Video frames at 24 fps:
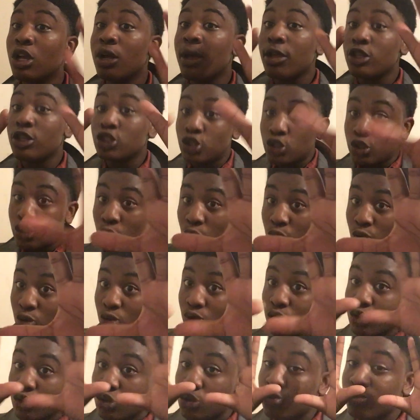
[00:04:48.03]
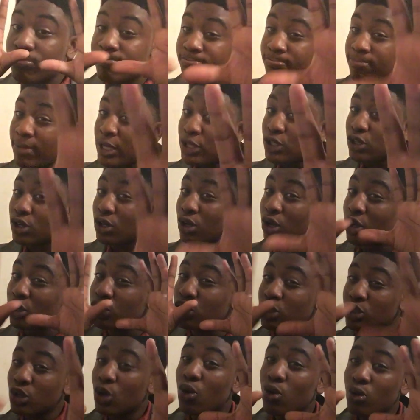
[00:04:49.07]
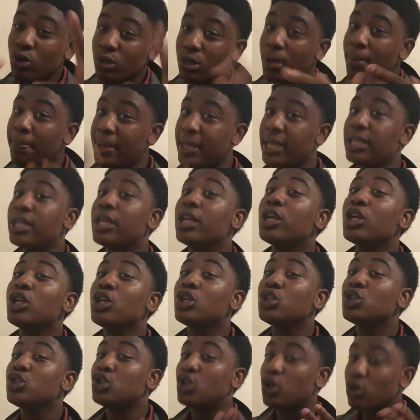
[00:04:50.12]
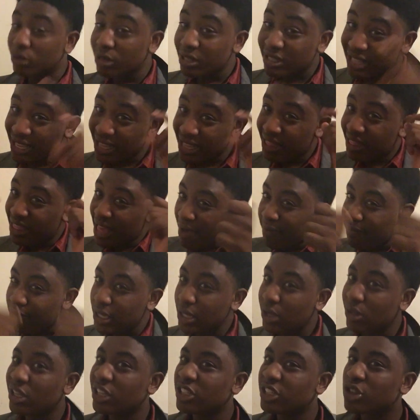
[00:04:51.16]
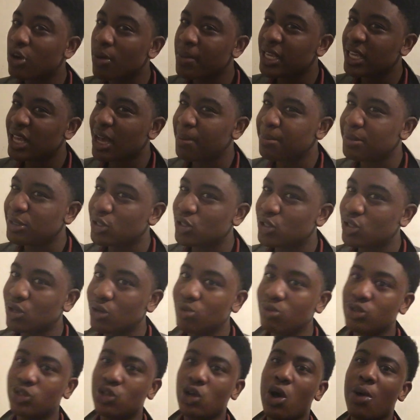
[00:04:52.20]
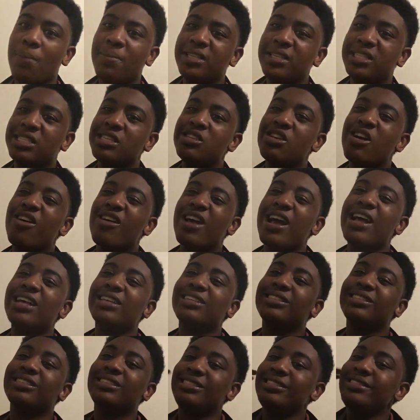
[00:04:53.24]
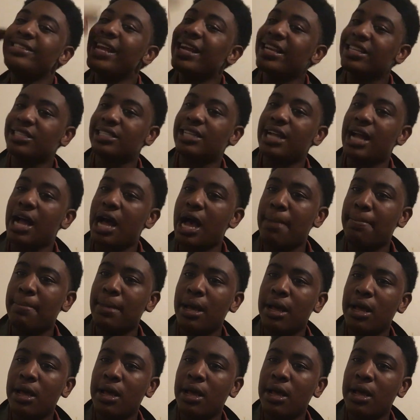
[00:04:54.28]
soon a bit tune into that video that's going to be coming soon. So I'll be seeing y'all guys next time.